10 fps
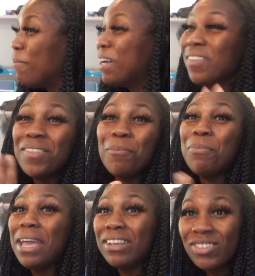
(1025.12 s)
because the
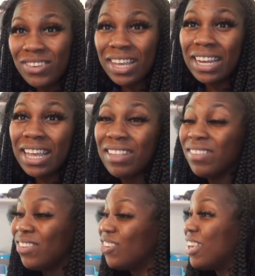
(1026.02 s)
big shit is
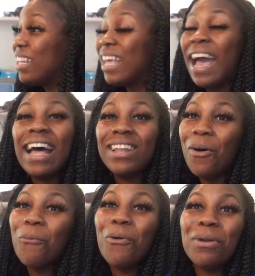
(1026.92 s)
the shit that I
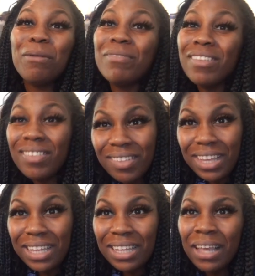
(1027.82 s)
don't want him to
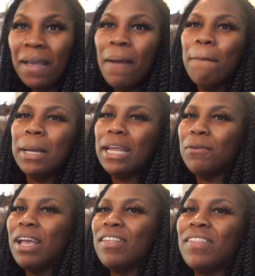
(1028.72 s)
see. But
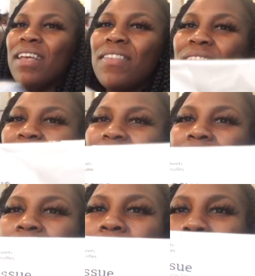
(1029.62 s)
anyways, this is the
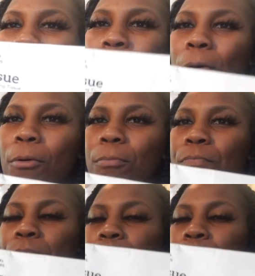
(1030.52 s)
um